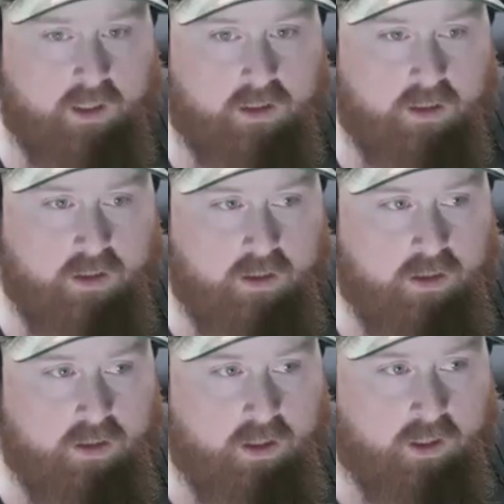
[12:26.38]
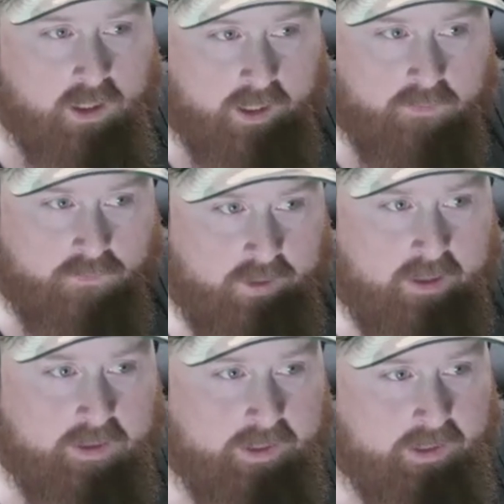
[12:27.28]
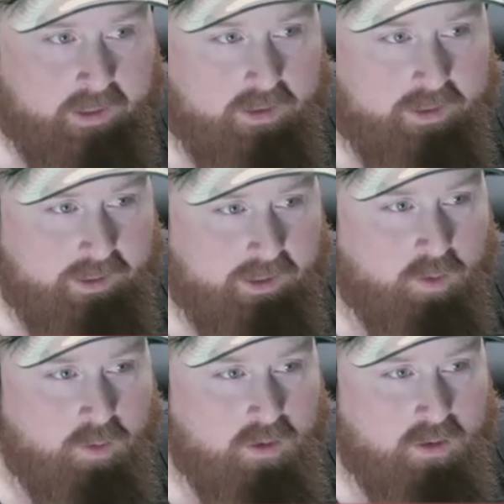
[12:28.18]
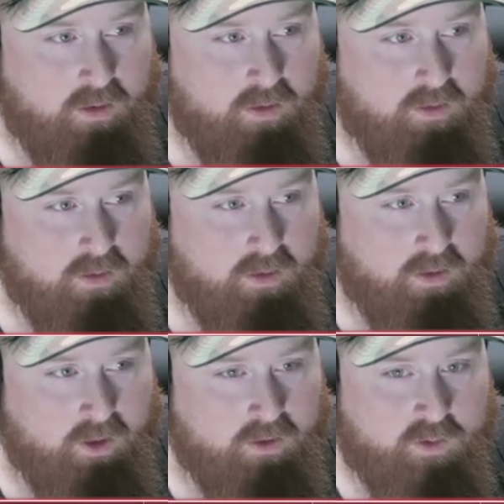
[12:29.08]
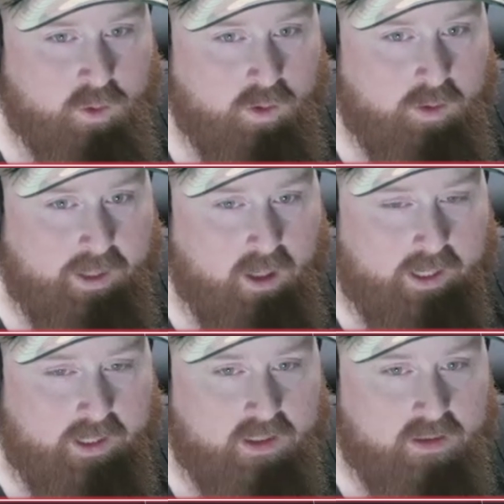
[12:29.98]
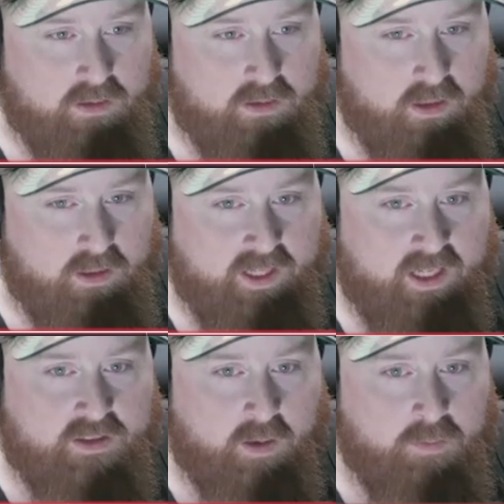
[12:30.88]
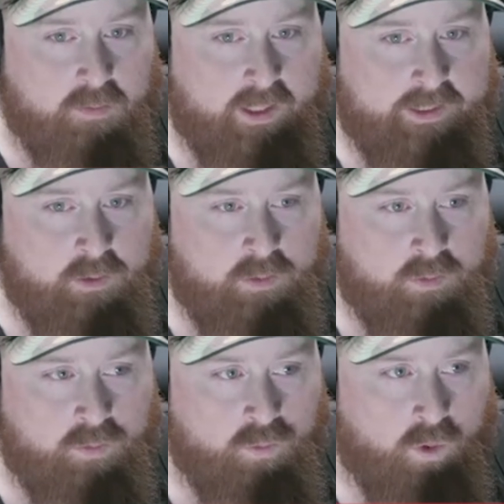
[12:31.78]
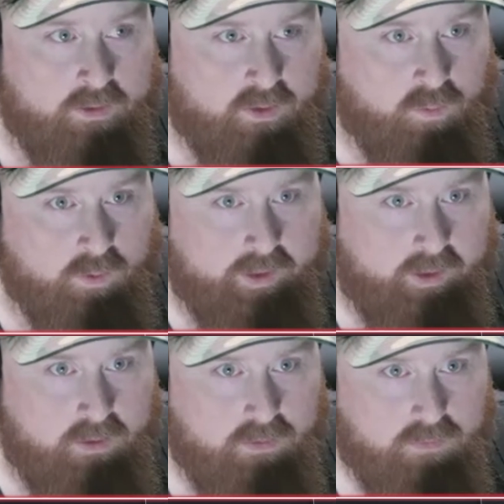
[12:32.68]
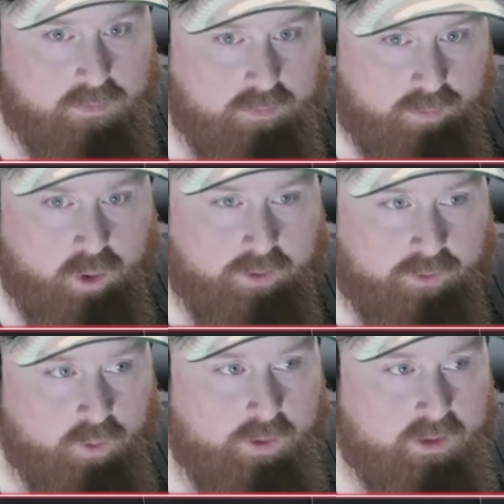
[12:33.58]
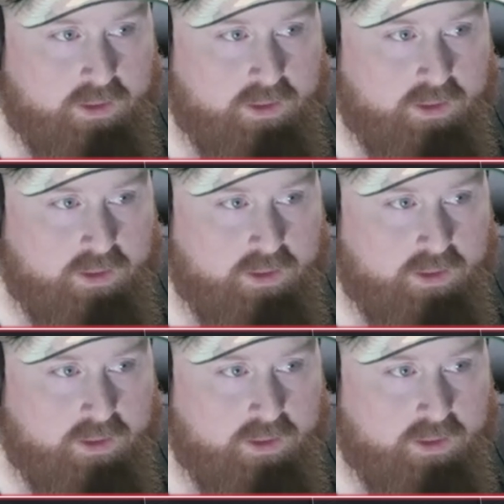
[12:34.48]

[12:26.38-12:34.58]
of very good story behind it. And is that something that you wanted to really put through in